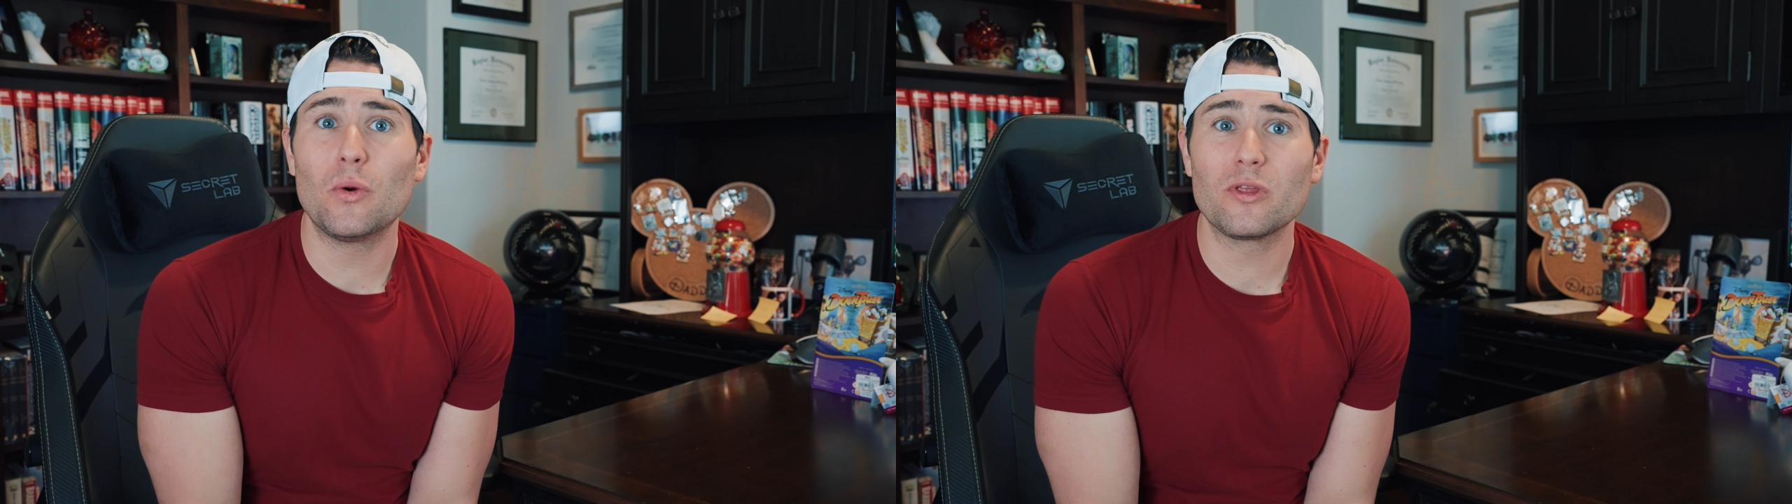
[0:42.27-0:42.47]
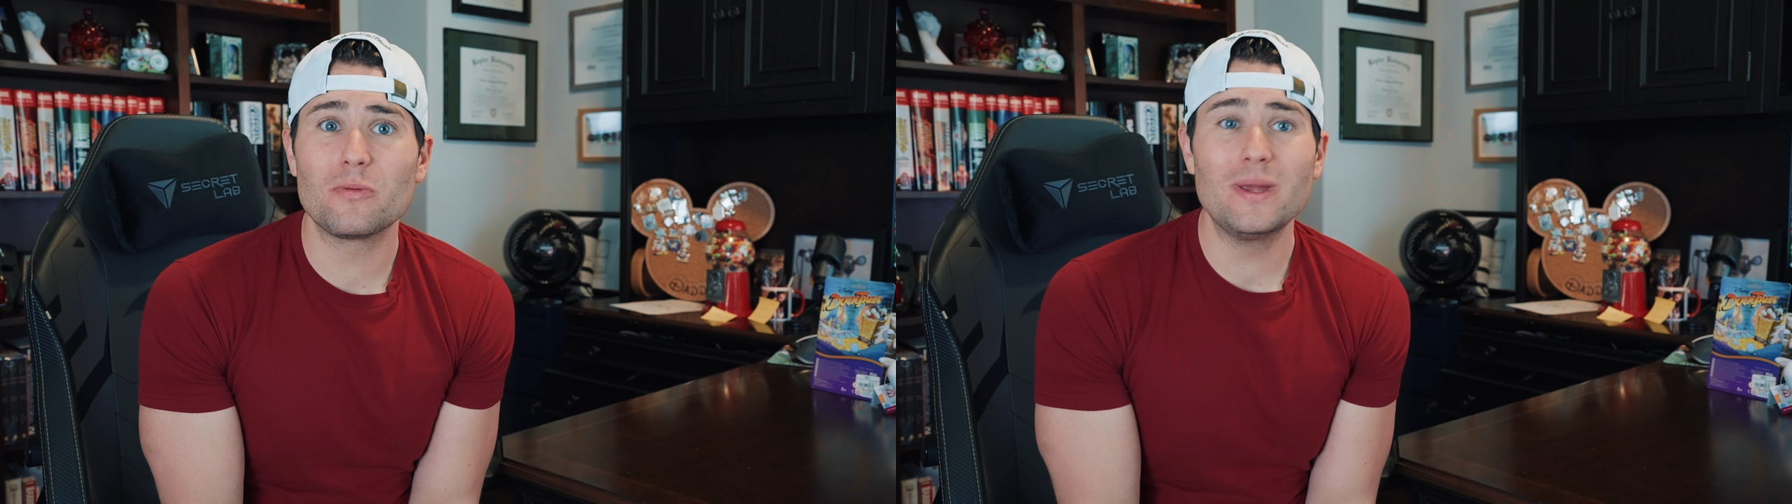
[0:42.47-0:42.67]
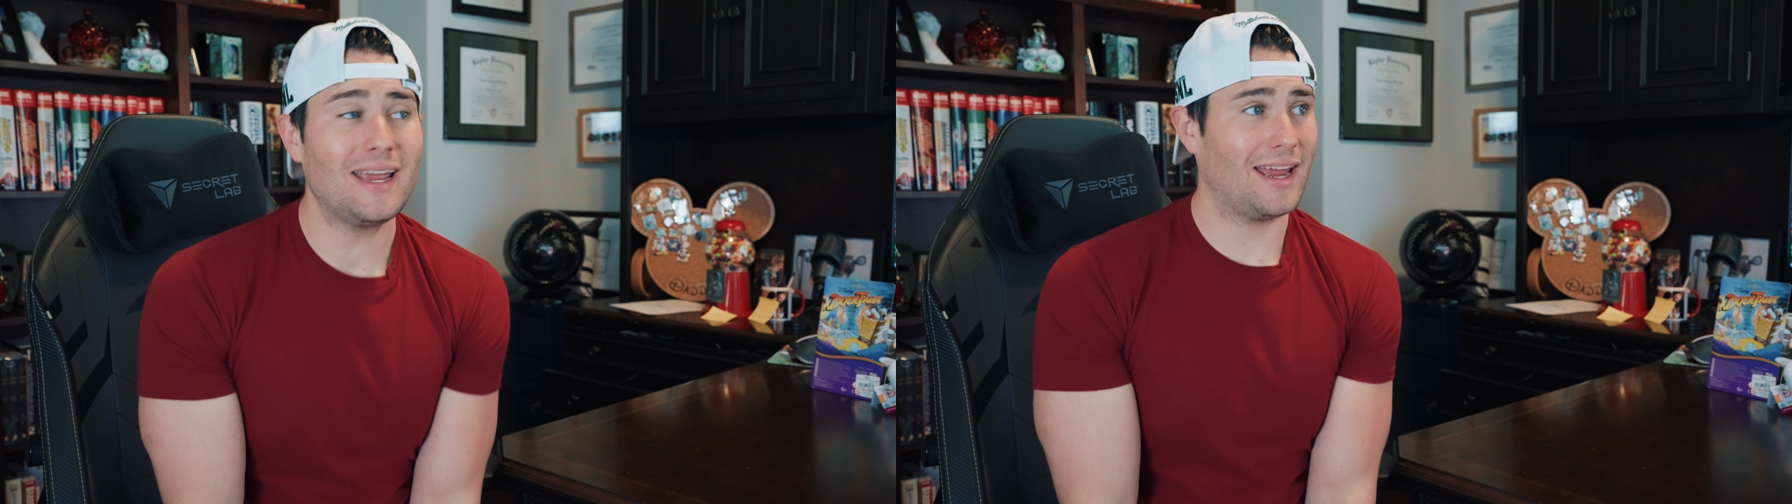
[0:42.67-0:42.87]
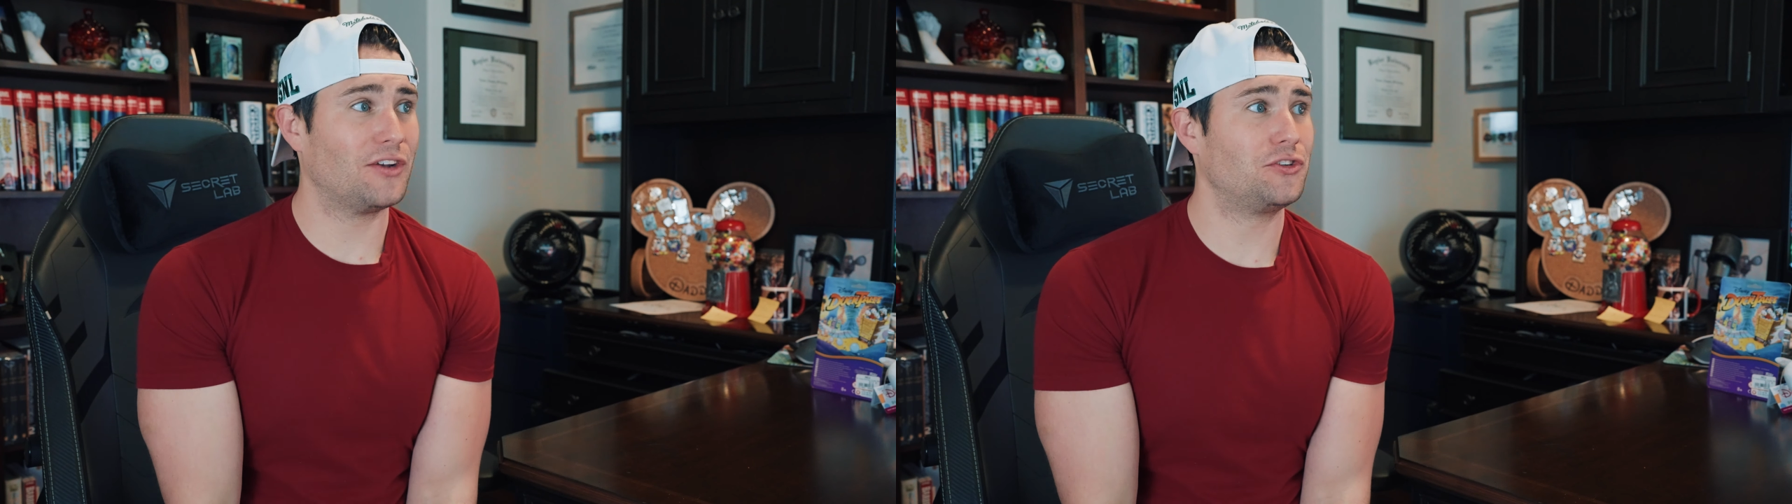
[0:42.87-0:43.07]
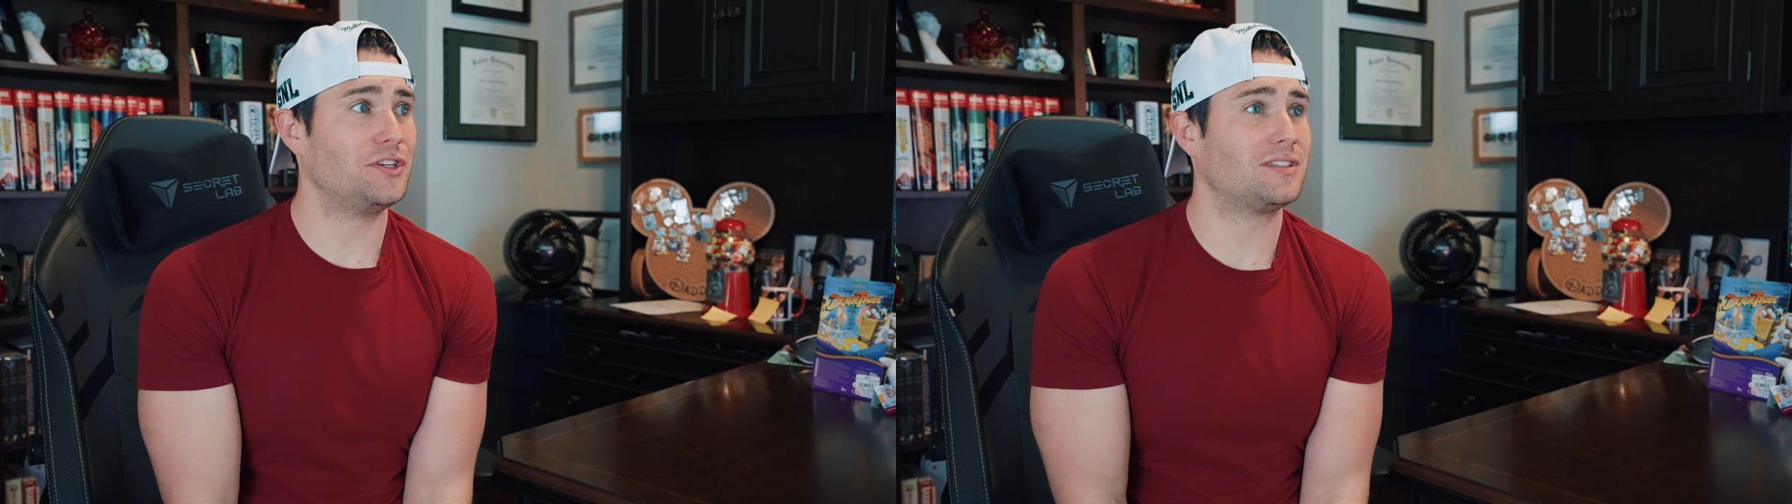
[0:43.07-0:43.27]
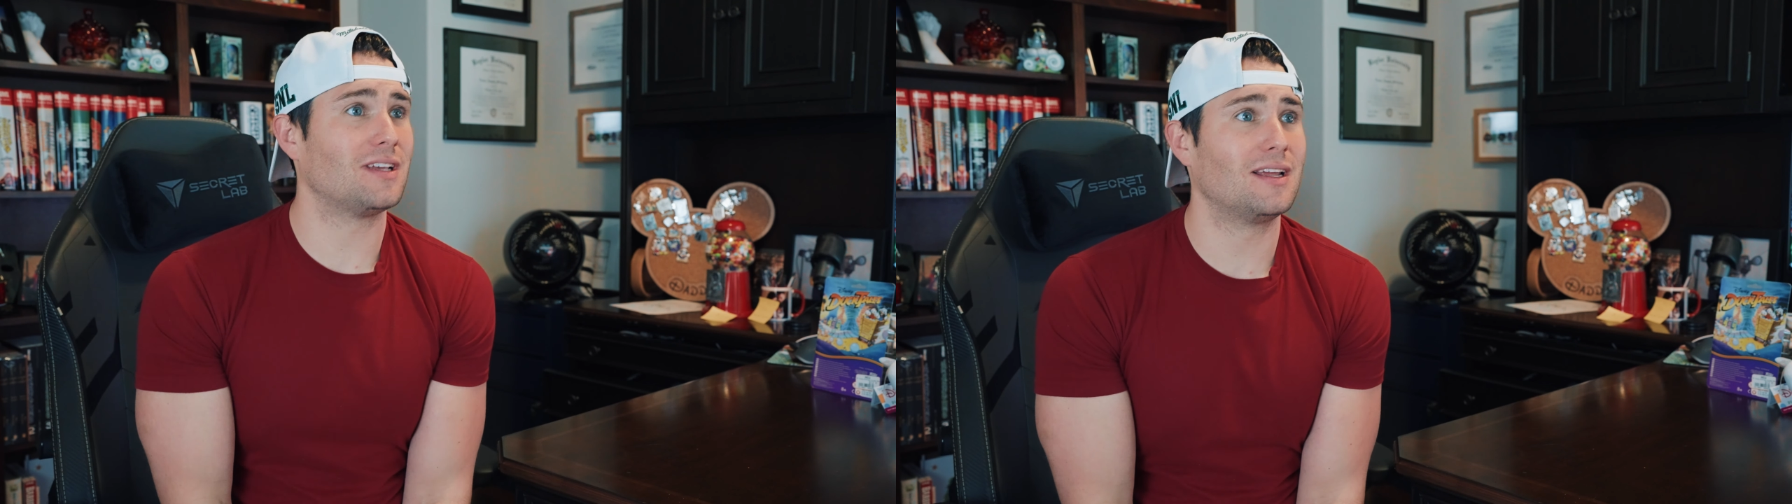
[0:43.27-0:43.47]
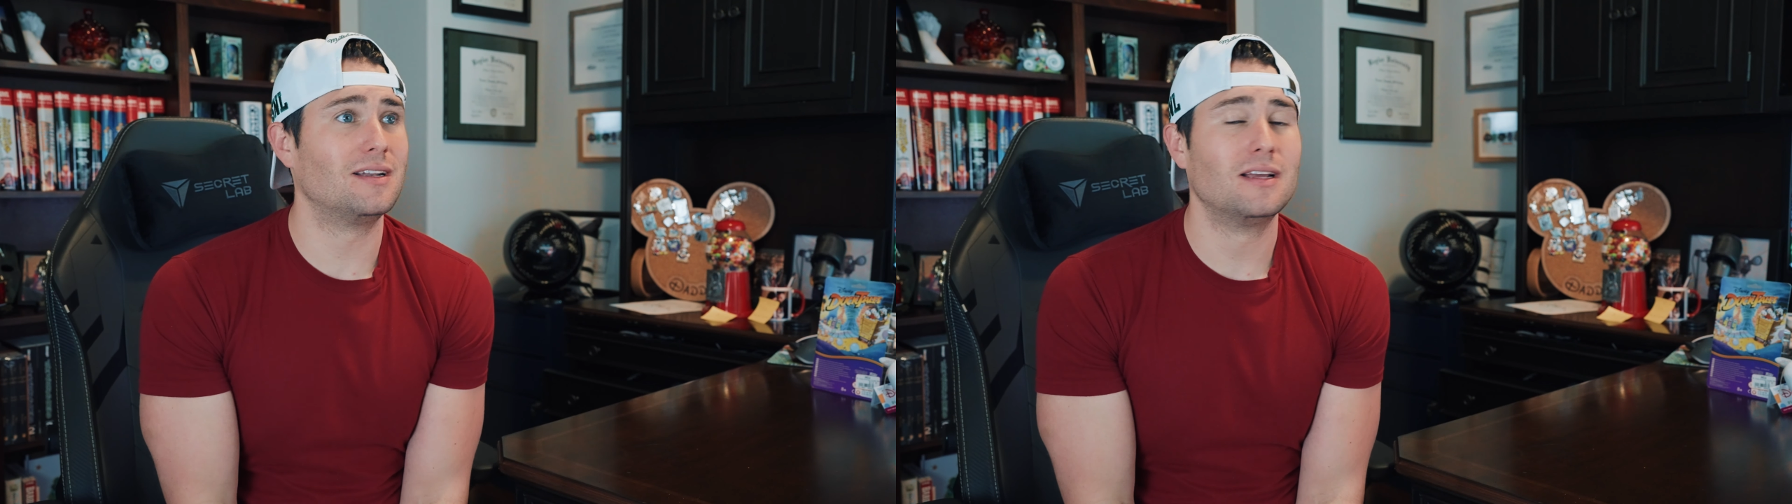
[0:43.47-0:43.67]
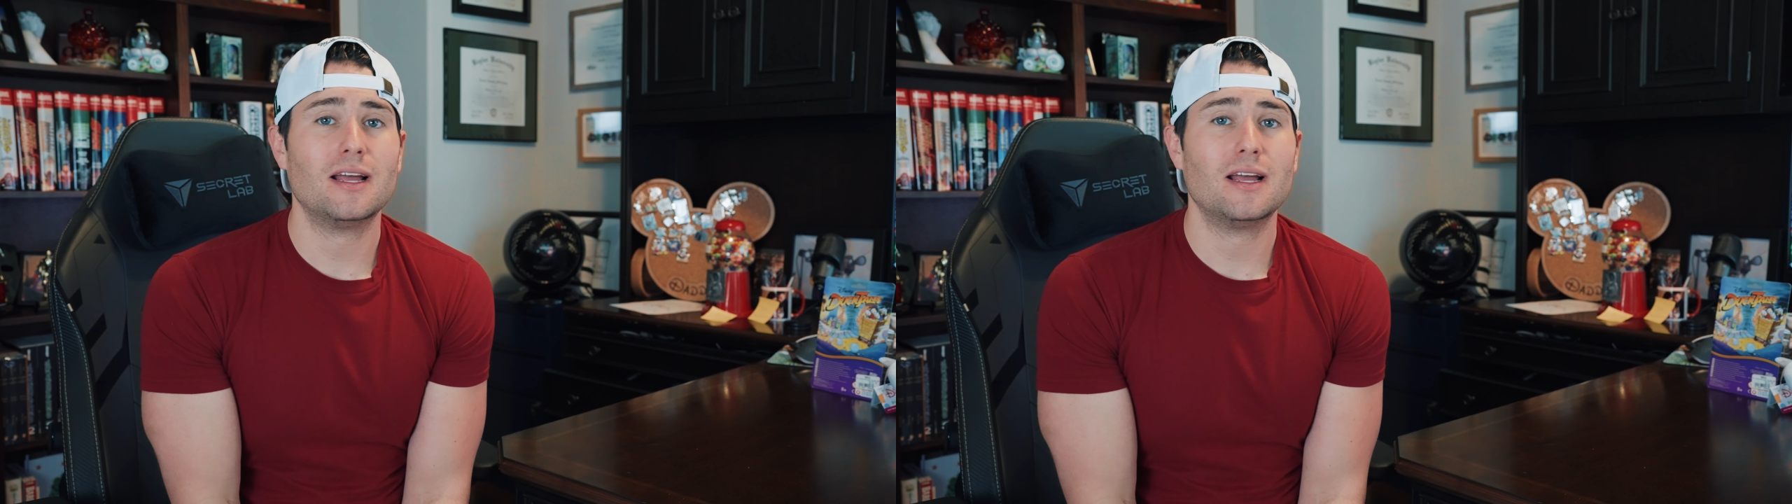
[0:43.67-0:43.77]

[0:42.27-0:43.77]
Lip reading: with me, and she said,